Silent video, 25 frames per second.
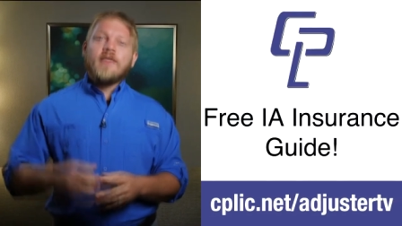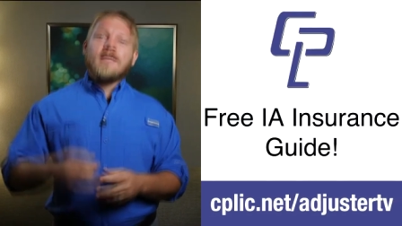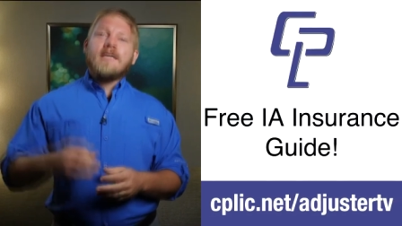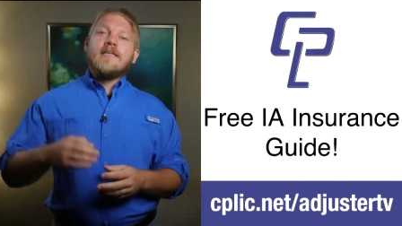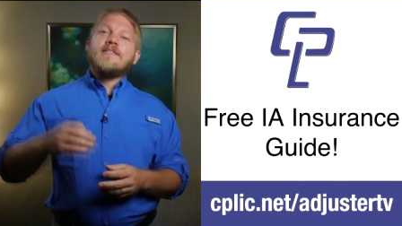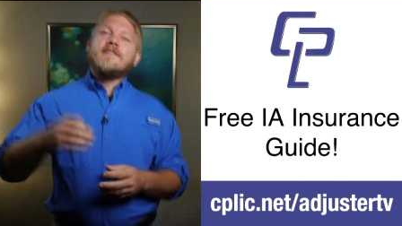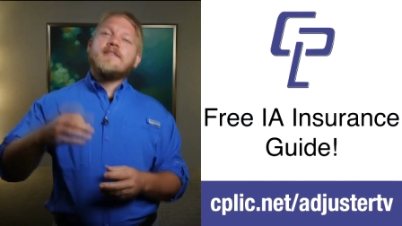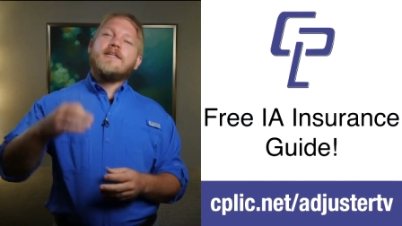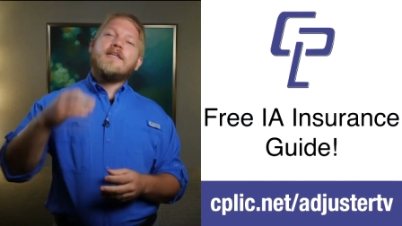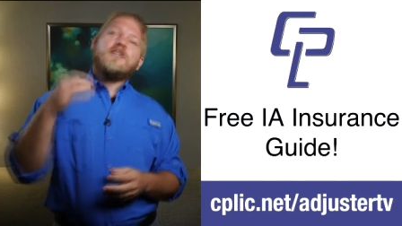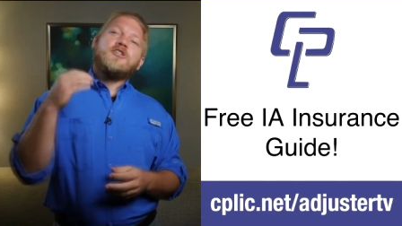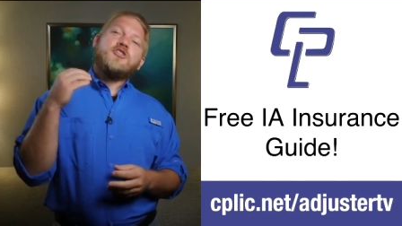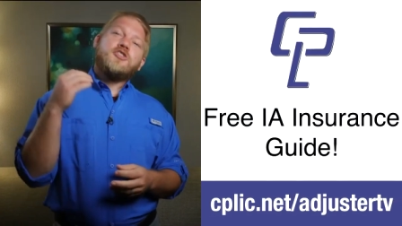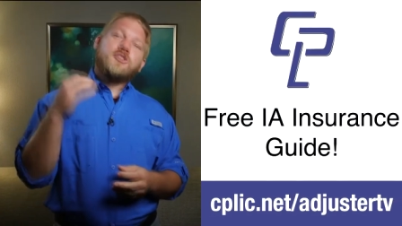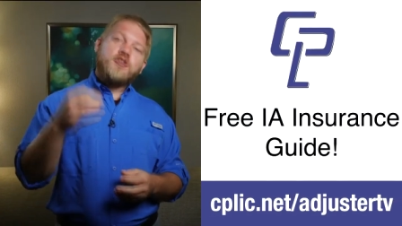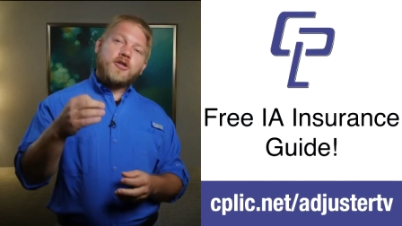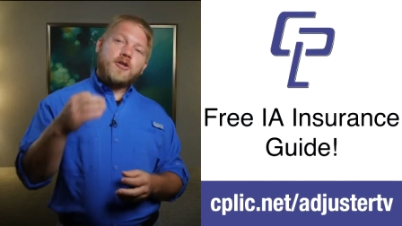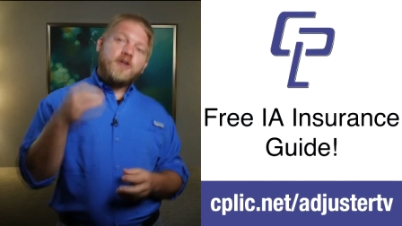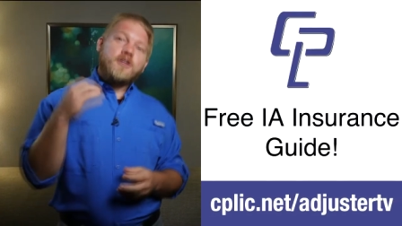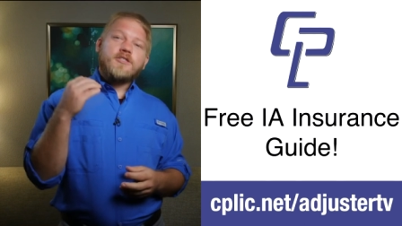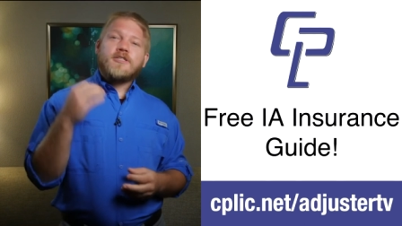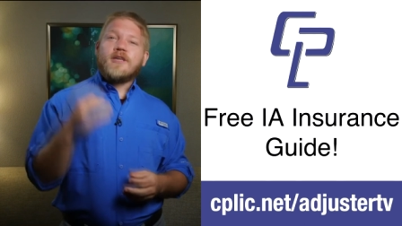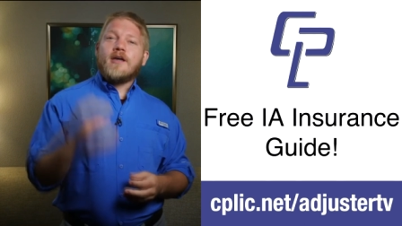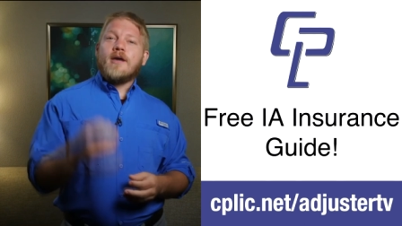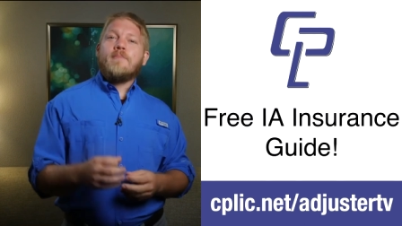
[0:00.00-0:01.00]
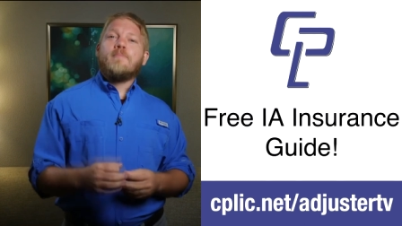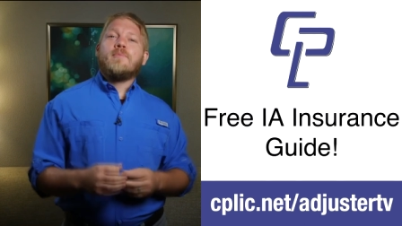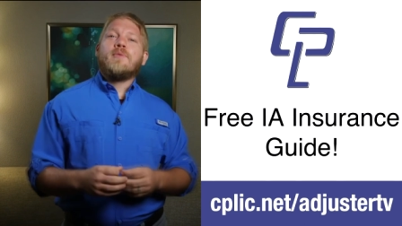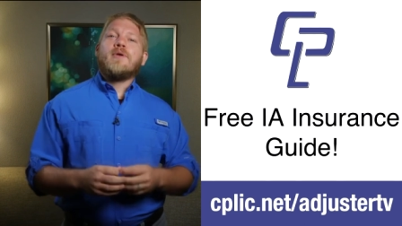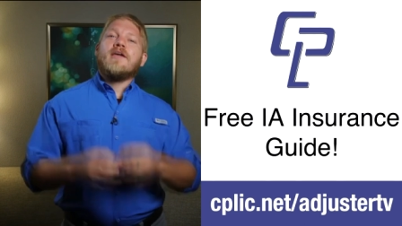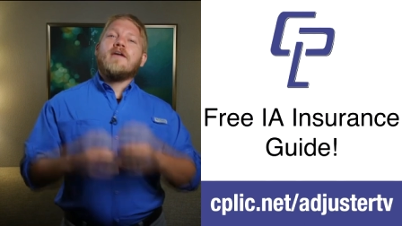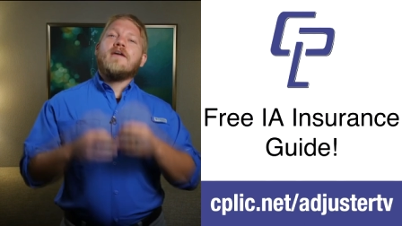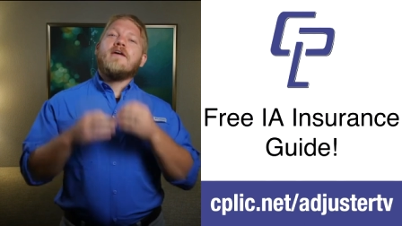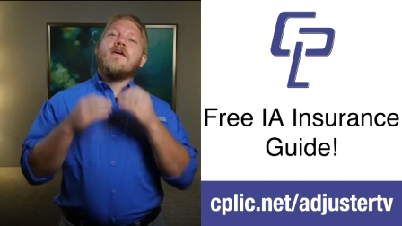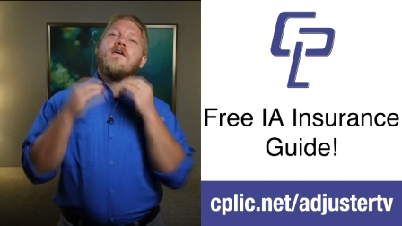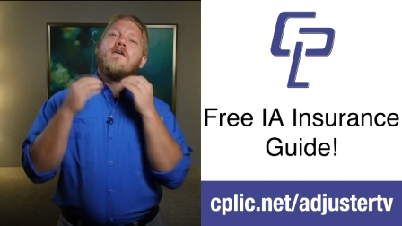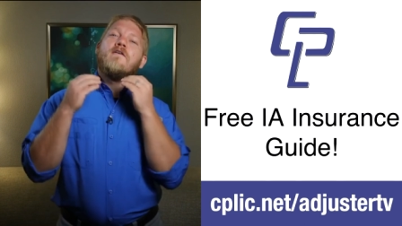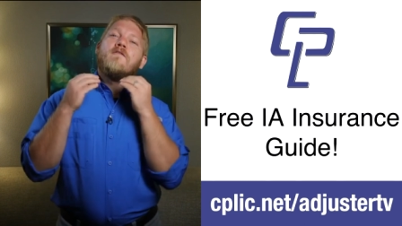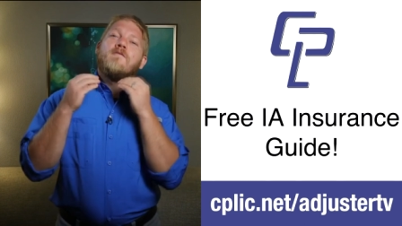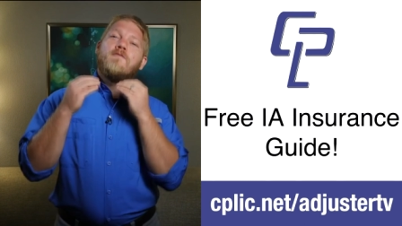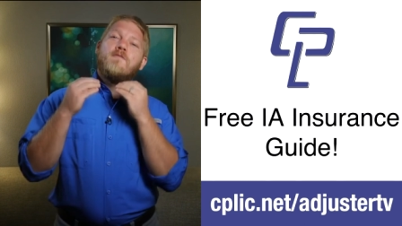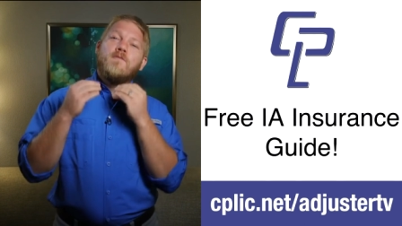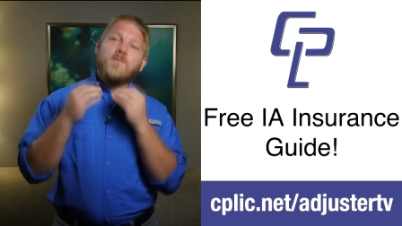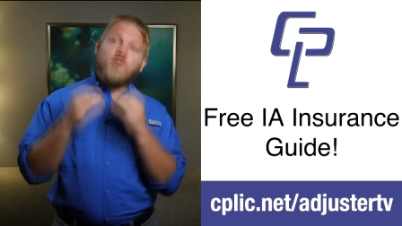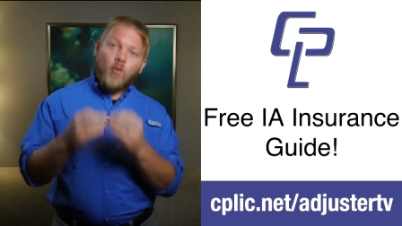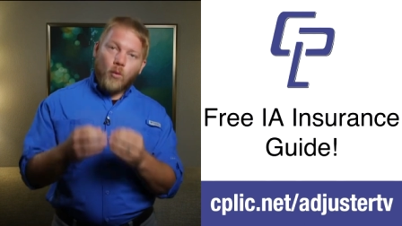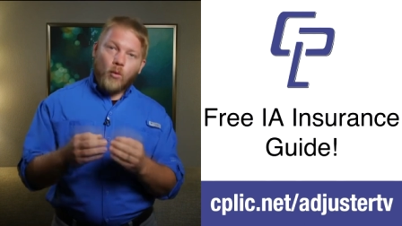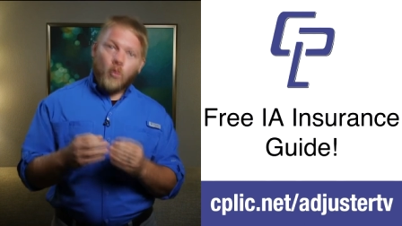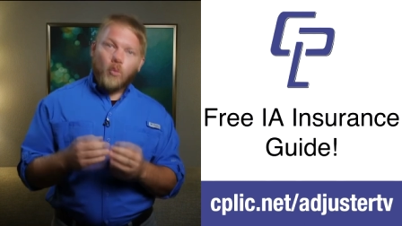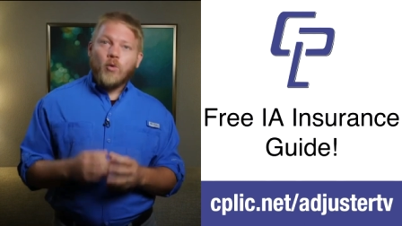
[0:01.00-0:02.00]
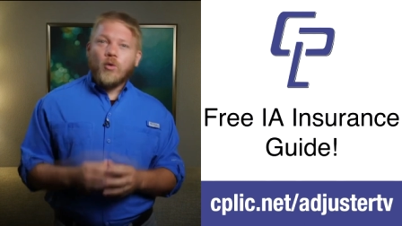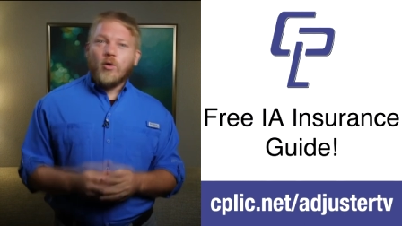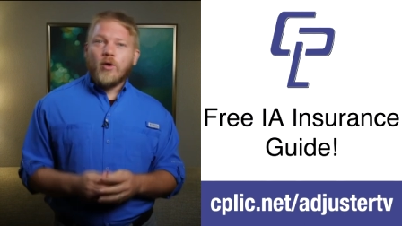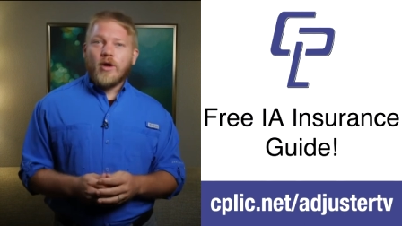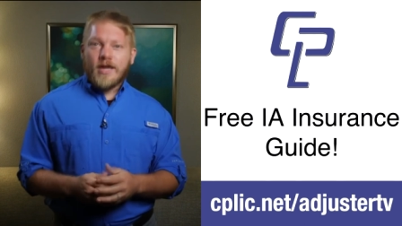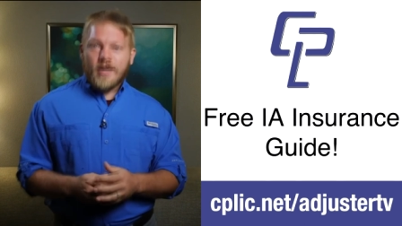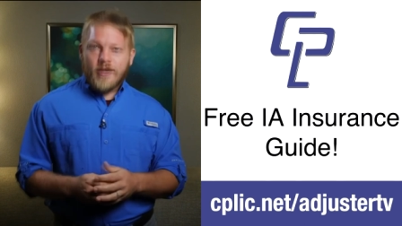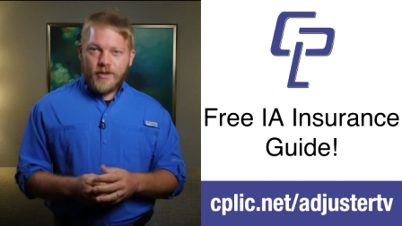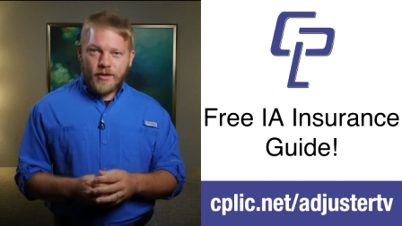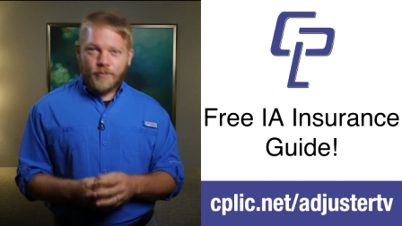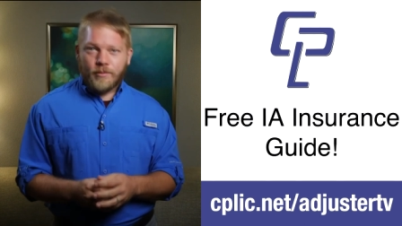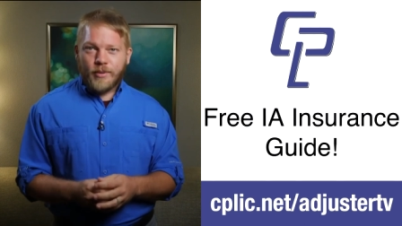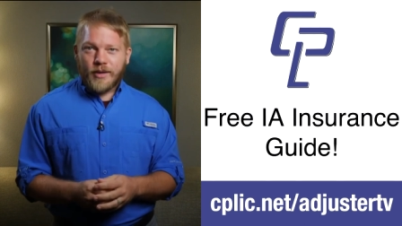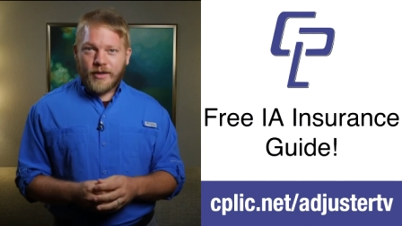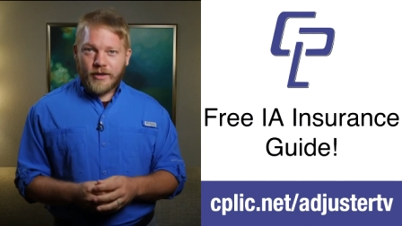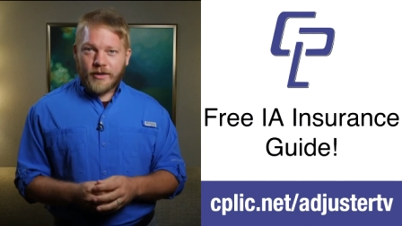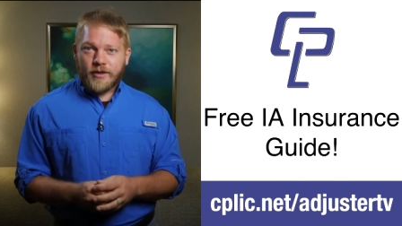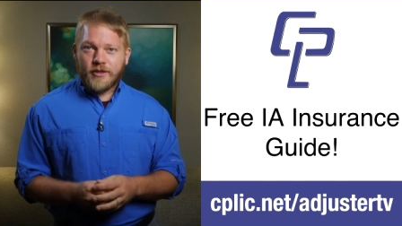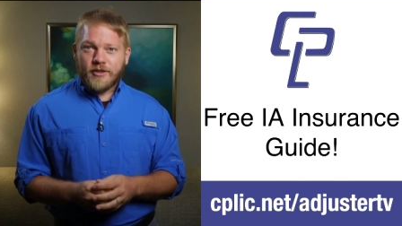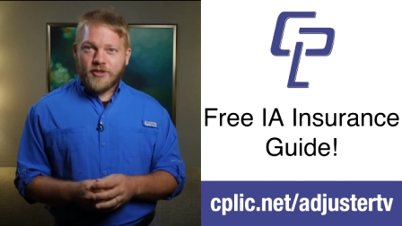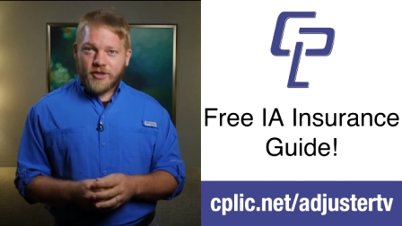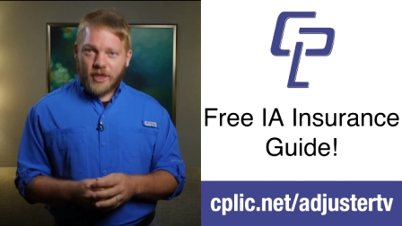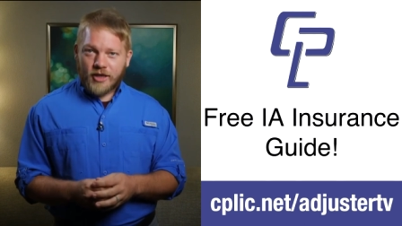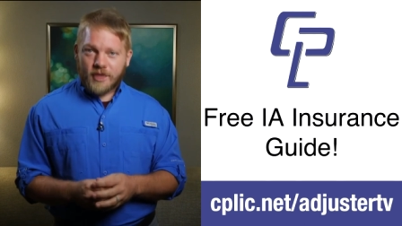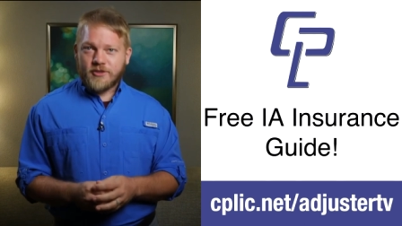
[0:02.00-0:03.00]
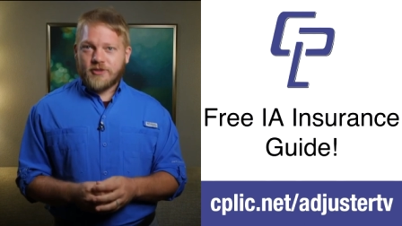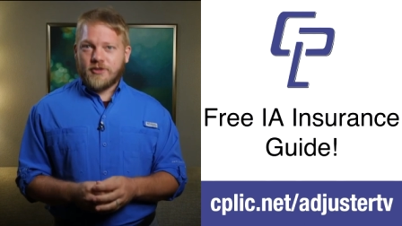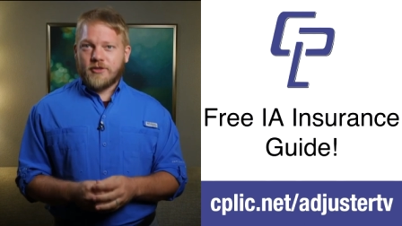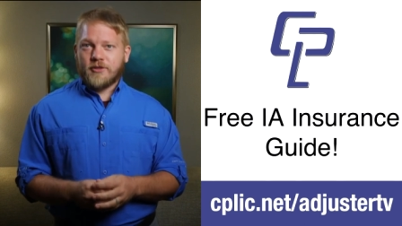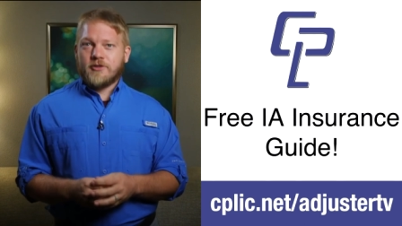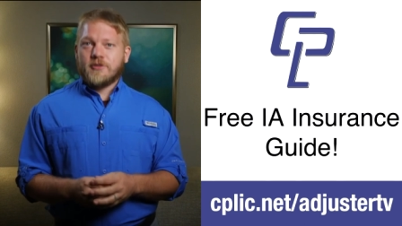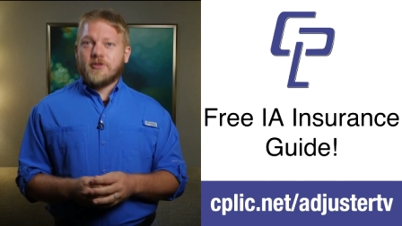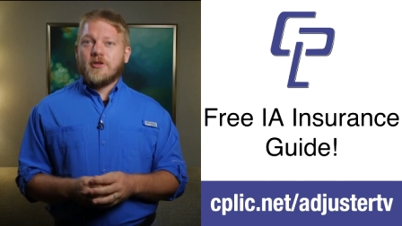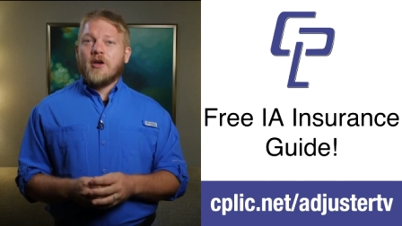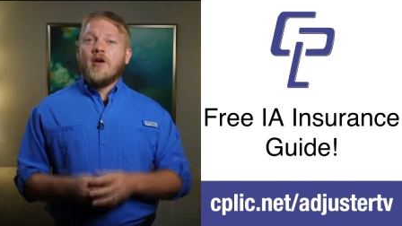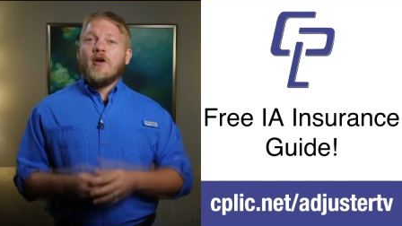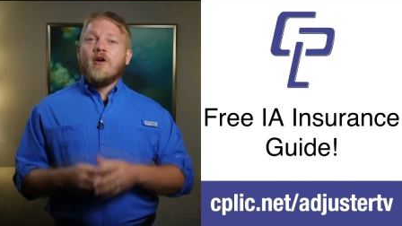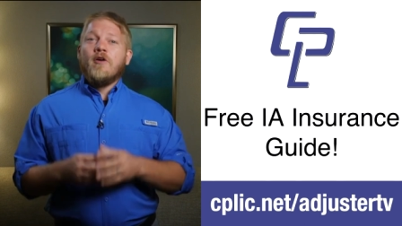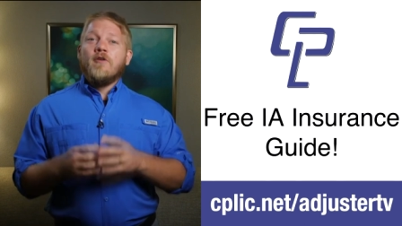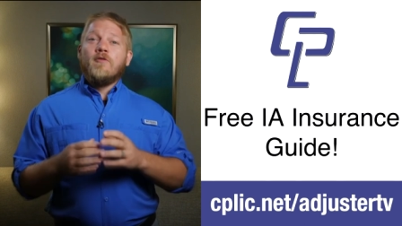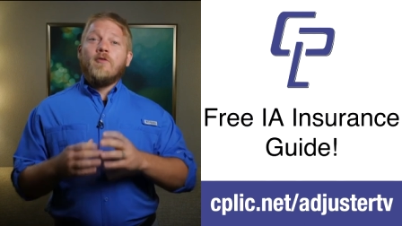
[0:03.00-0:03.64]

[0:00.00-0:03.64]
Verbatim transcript: is an insurance company for independent adjusters,